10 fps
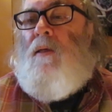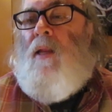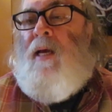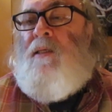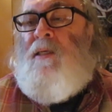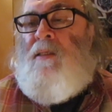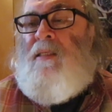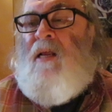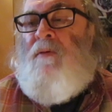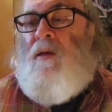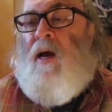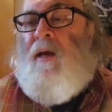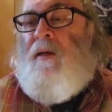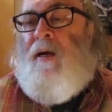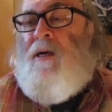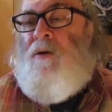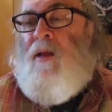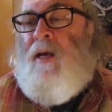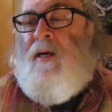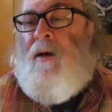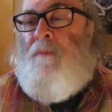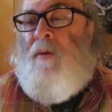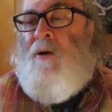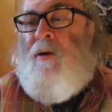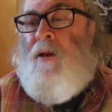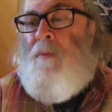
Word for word: 1979, Carol and I got married